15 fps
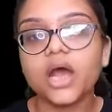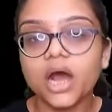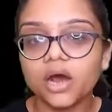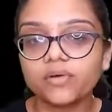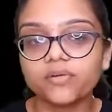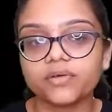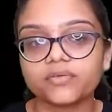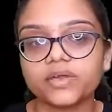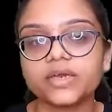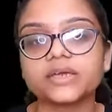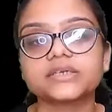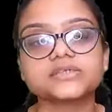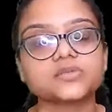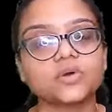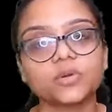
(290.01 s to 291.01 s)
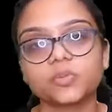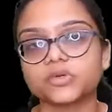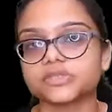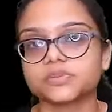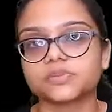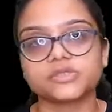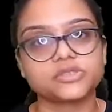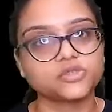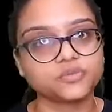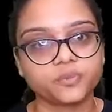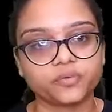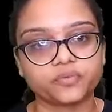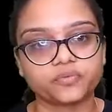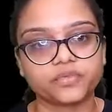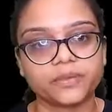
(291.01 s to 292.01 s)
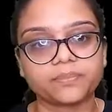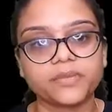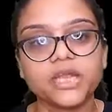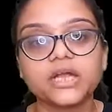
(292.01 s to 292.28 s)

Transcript: However, it is not possible to prove them.